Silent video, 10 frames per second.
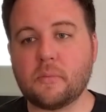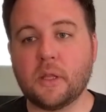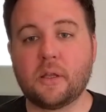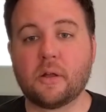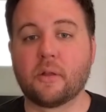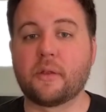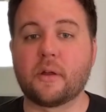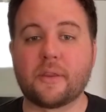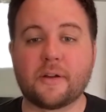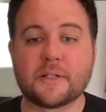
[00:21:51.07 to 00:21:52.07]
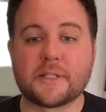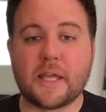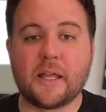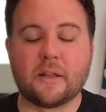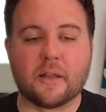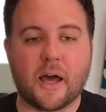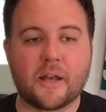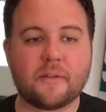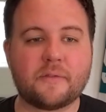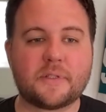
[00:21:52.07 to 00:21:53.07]
You know, there's a lot
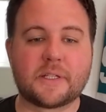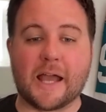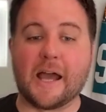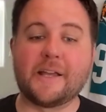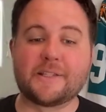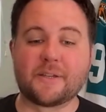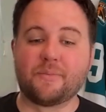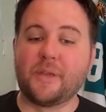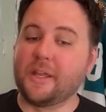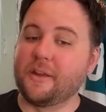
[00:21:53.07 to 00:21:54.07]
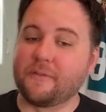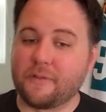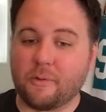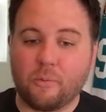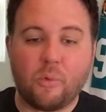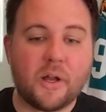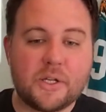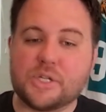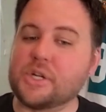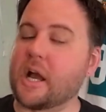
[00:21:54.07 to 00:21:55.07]
of guys competing for
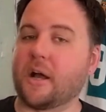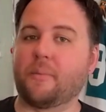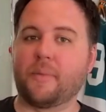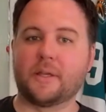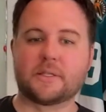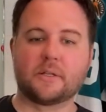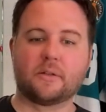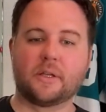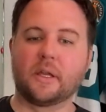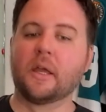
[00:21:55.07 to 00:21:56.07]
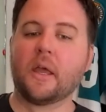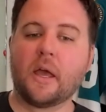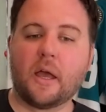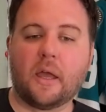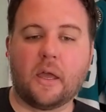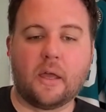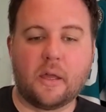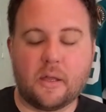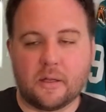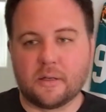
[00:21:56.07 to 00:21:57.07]
one job, basically.
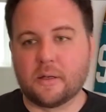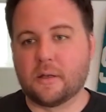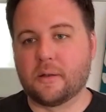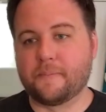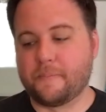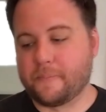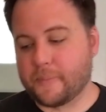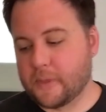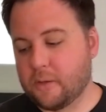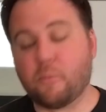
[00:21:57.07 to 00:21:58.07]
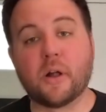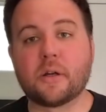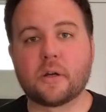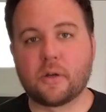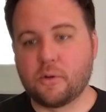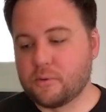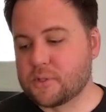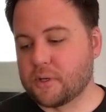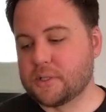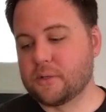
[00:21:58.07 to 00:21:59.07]
And you wonder who's
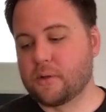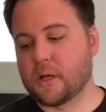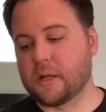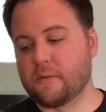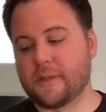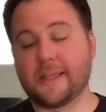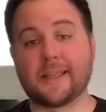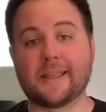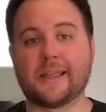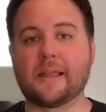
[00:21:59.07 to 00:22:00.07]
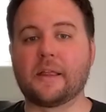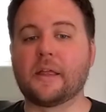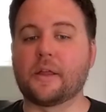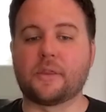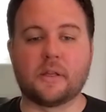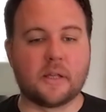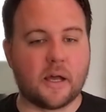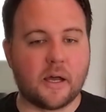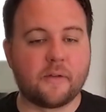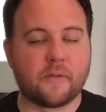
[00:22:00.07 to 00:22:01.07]
going to kind of get the
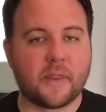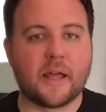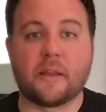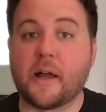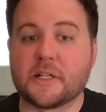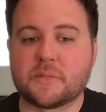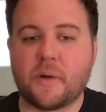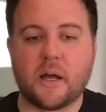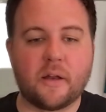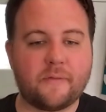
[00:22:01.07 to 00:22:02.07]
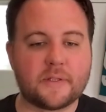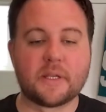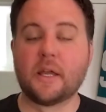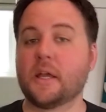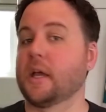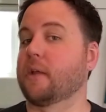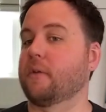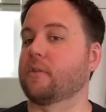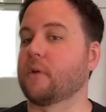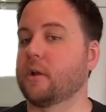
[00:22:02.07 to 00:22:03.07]
nod for that last spot. If it's
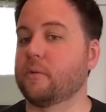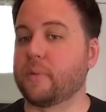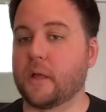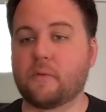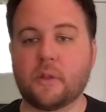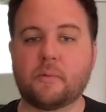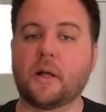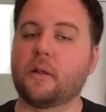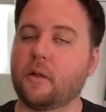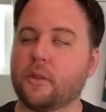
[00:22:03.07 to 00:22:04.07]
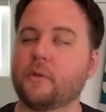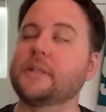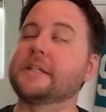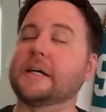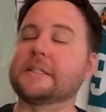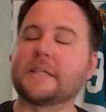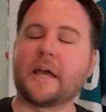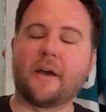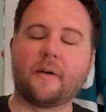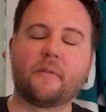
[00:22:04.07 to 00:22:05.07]
Henry Thrun, who played really well, although he
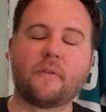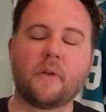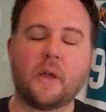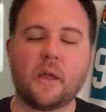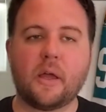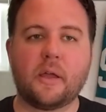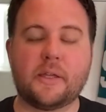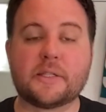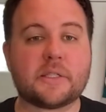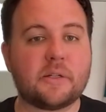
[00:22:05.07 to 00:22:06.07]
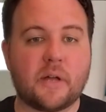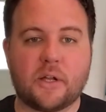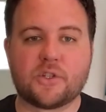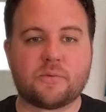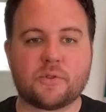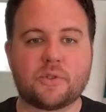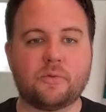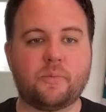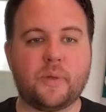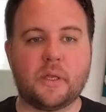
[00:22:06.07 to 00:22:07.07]
is still eligible
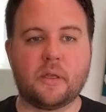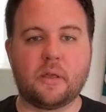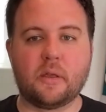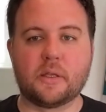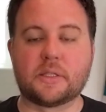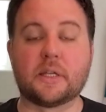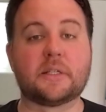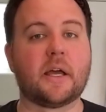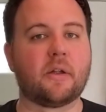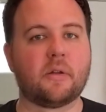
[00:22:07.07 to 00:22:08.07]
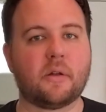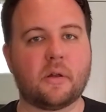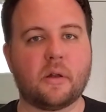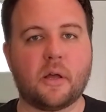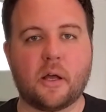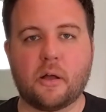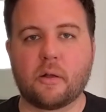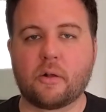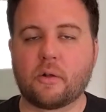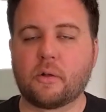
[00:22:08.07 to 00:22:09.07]
to be sent down
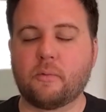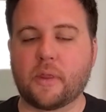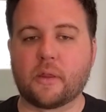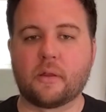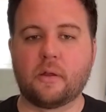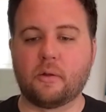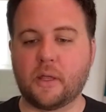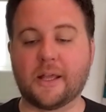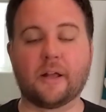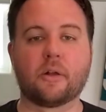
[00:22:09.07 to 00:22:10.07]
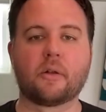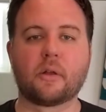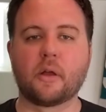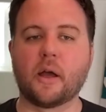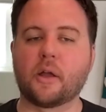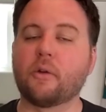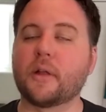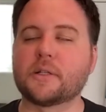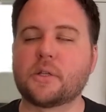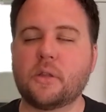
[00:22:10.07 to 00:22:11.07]
and he can go
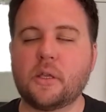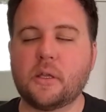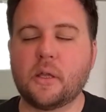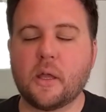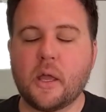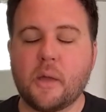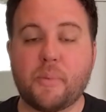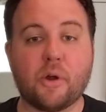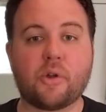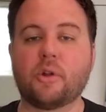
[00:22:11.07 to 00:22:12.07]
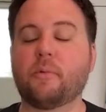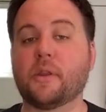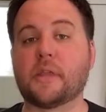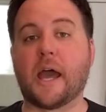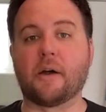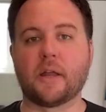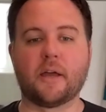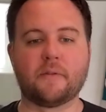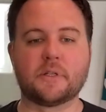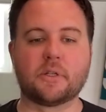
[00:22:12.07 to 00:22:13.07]
down to the Barracuda without
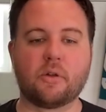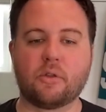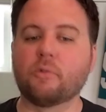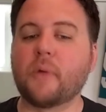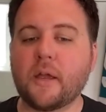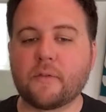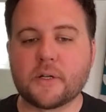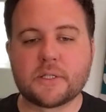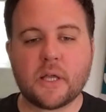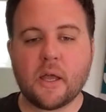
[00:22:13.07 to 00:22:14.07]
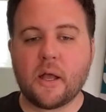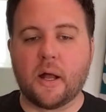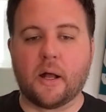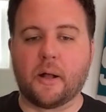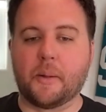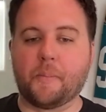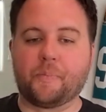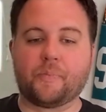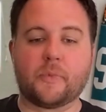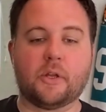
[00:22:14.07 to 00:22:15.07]
having to go through waivers.
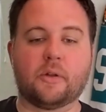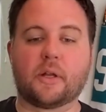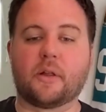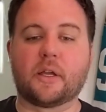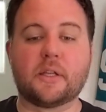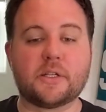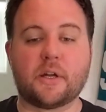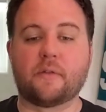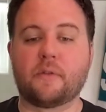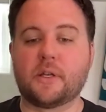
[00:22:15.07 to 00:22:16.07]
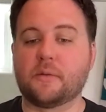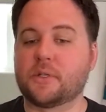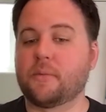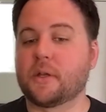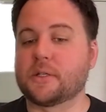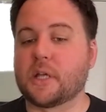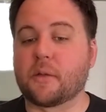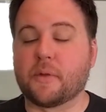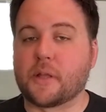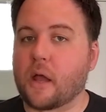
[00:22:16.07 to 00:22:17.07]
You know, Nikolai Knizhov, Radim Šimek, and
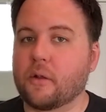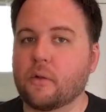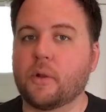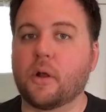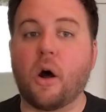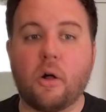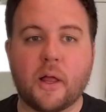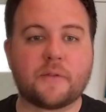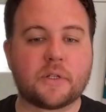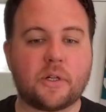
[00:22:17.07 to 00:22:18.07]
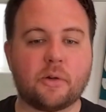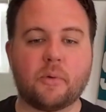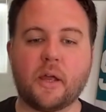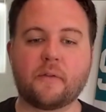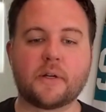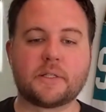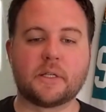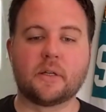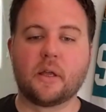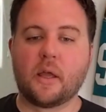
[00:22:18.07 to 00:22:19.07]
Jacob McDonald would all have to clear waivers.
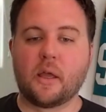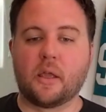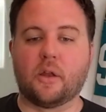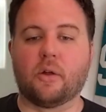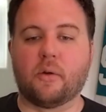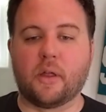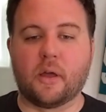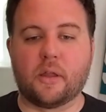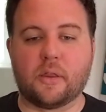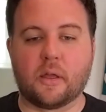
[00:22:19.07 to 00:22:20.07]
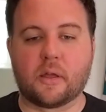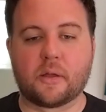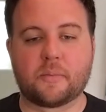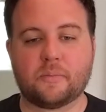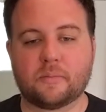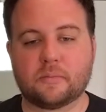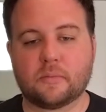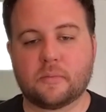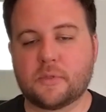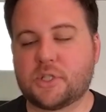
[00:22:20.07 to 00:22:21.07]
And, you know, I think
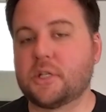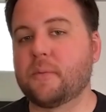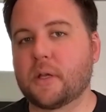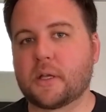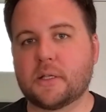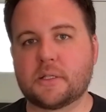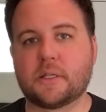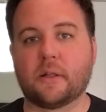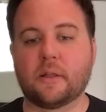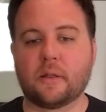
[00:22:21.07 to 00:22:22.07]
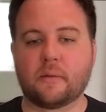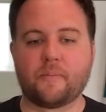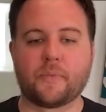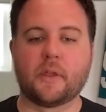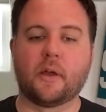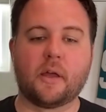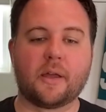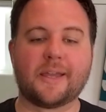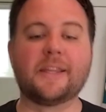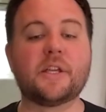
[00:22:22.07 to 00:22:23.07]
Šimek is the
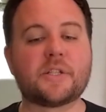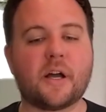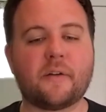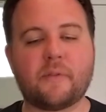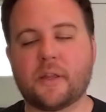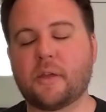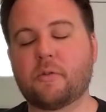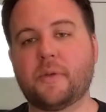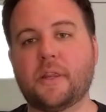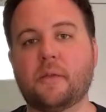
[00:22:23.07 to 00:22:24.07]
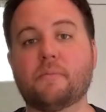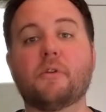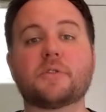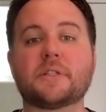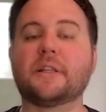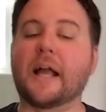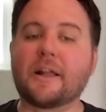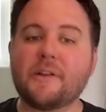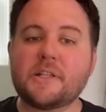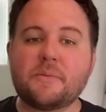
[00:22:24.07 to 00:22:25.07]
Knizhov, I think, would be the most
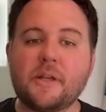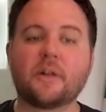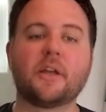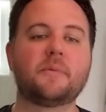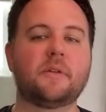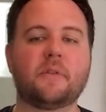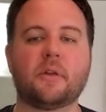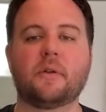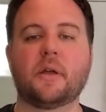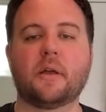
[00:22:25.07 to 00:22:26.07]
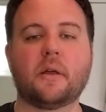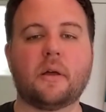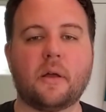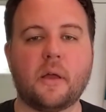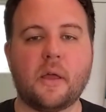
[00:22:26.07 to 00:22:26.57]
likely to be claimed, even though